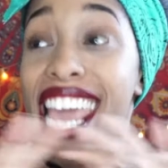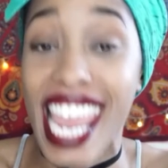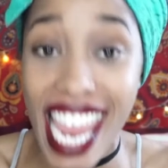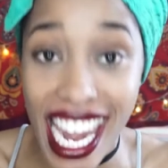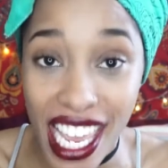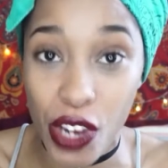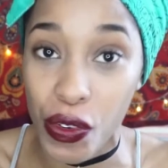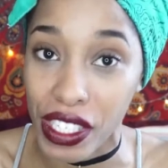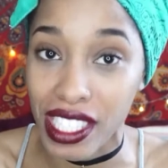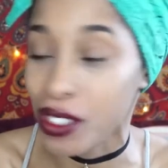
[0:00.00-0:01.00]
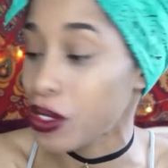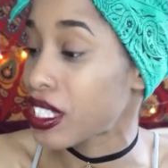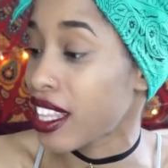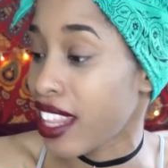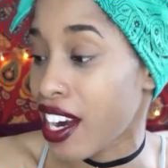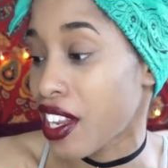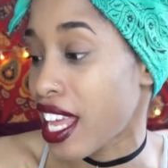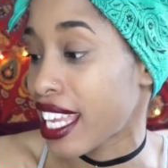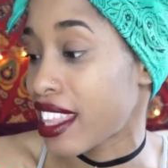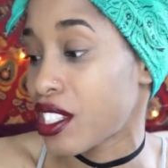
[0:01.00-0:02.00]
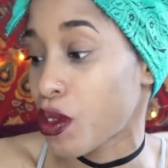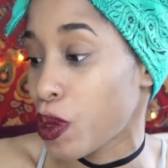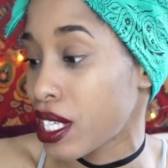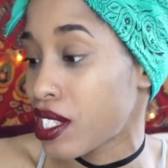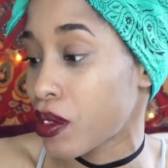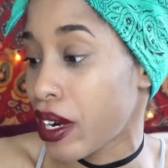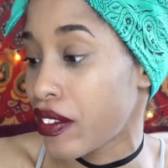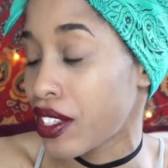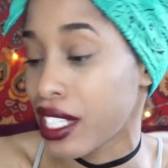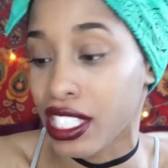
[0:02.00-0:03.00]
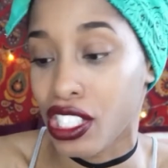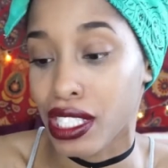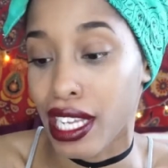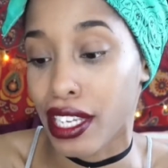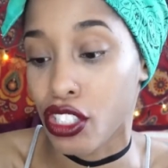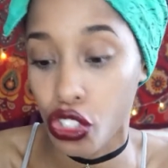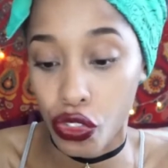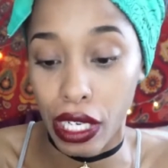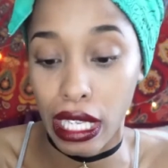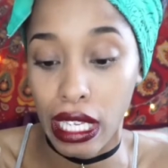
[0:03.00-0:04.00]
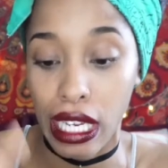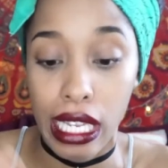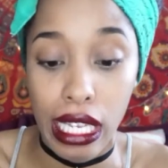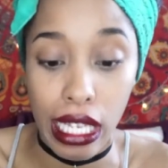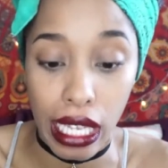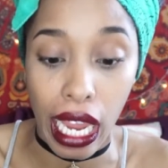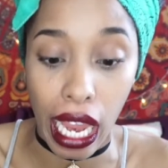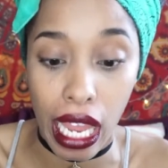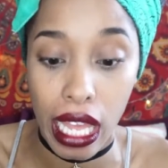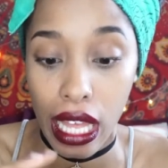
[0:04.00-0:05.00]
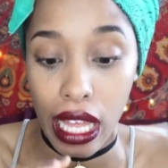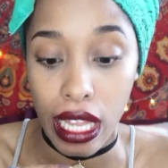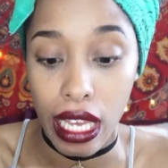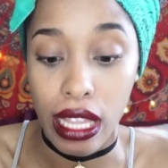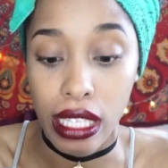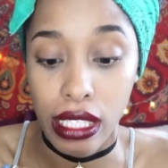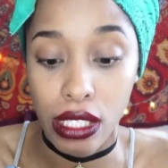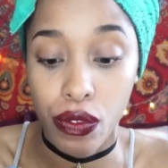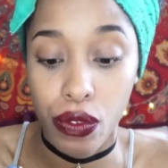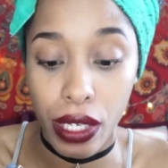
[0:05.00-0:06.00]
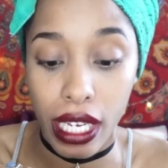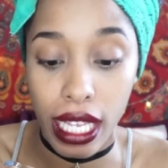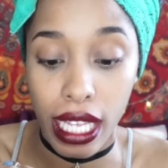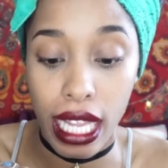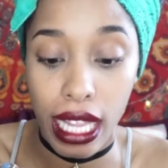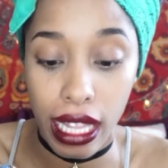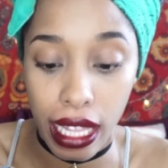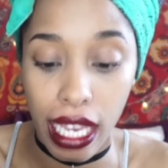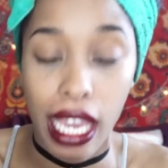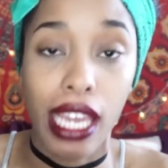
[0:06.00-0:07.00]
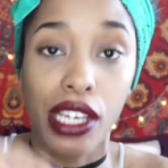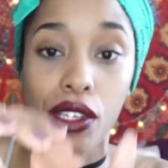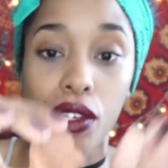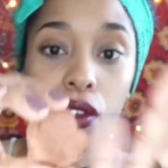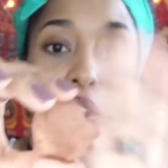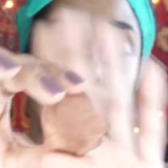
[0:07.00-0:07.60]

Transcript: any crystals that are like this whatsoever, that is just like strictly clay. Like, this is freaking clay, dude.